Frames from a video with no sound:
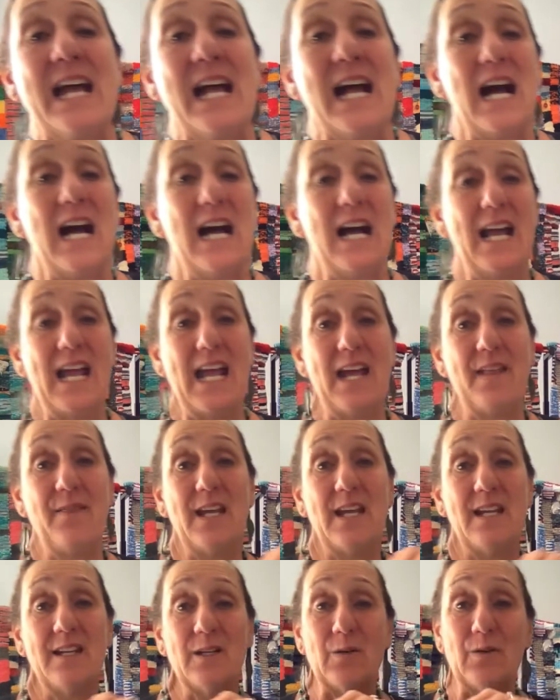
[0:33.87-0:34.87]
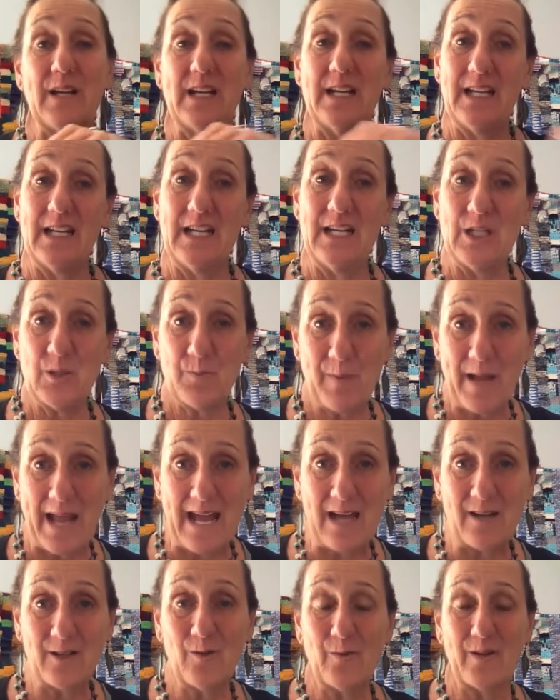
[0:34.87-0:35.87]
And then creating each
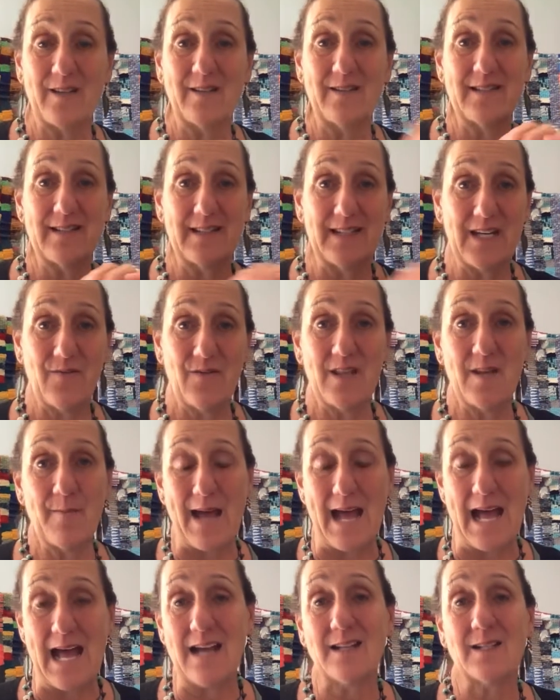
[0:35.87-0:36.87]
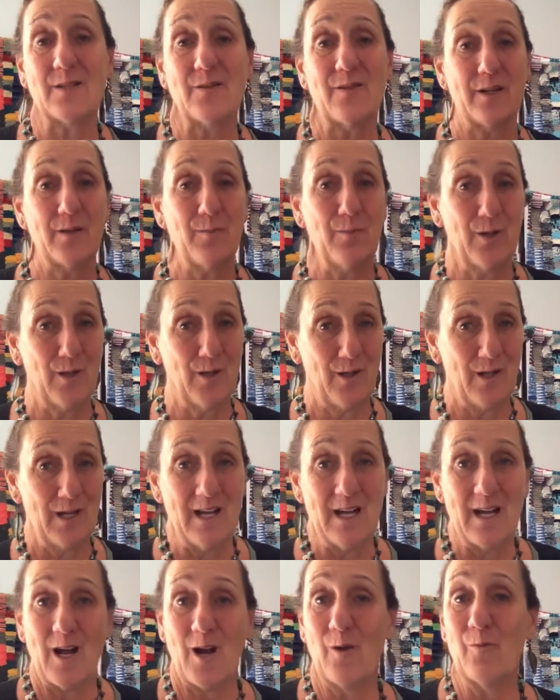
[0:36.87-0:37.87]
panel with a sleeve in the back so I could put a
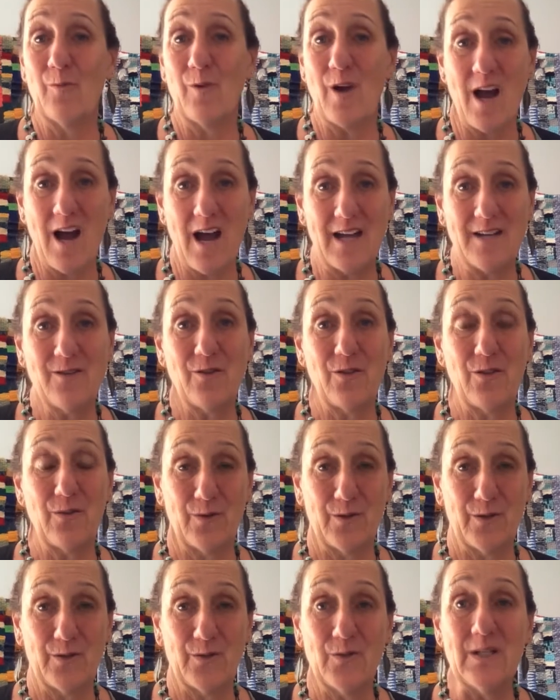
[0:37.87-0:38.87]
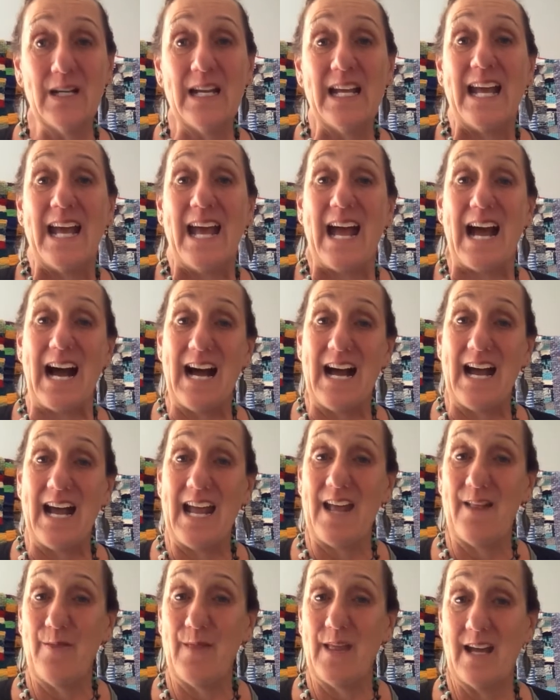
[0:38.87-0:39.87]
rod through.
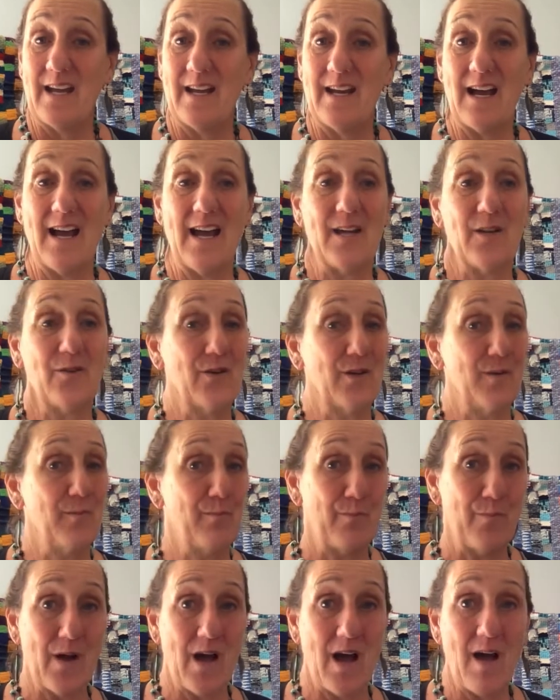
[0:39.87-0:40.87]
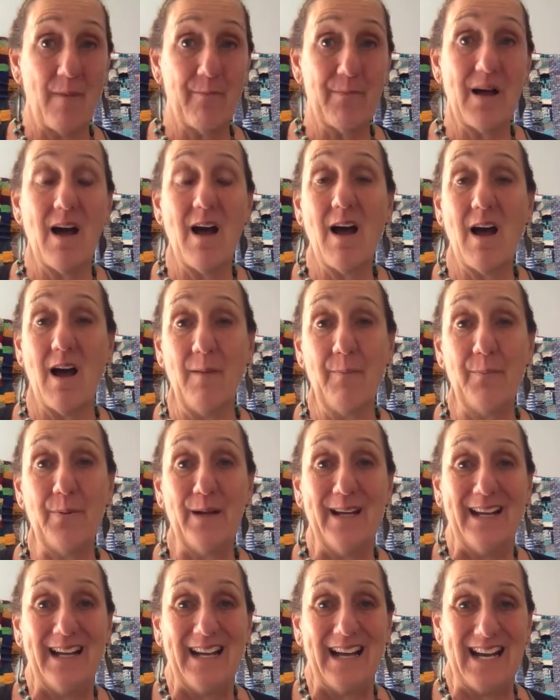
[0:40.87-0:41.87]
And then I could pop up
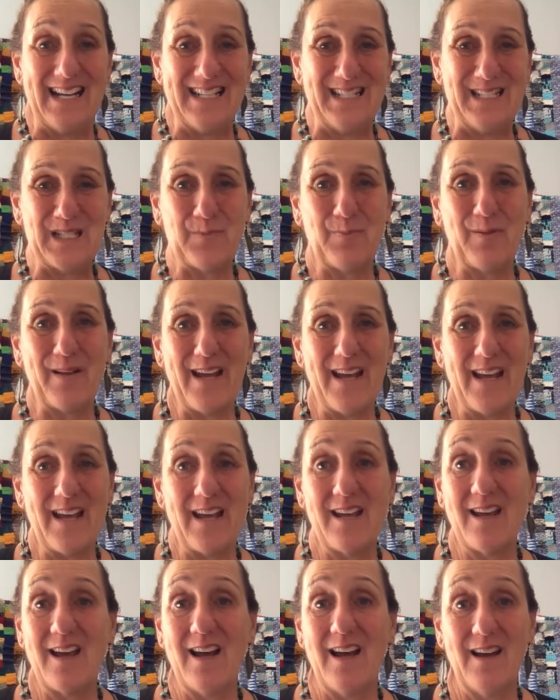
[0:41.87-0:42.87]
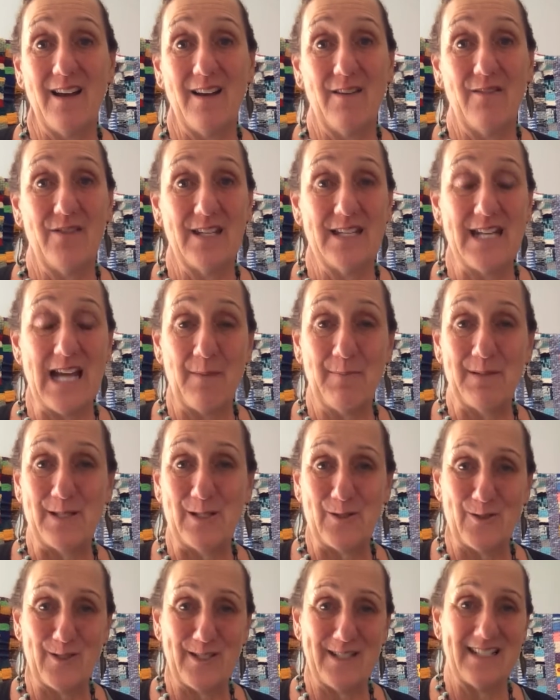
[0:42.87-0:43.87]
a display of the
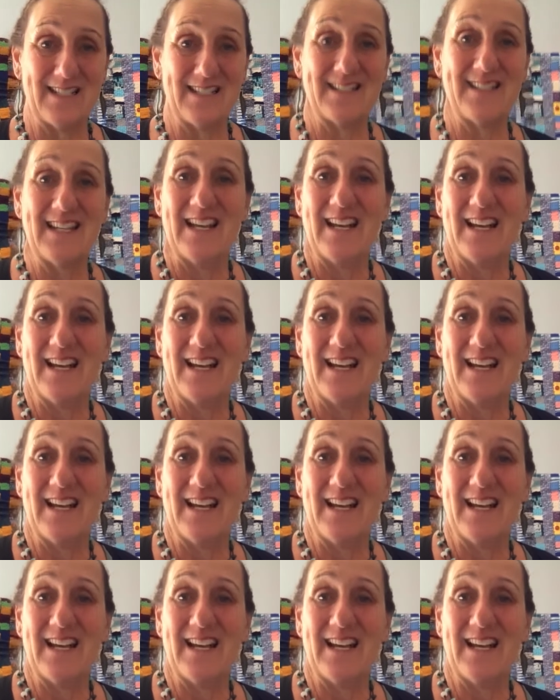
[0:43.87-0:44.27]
tapestries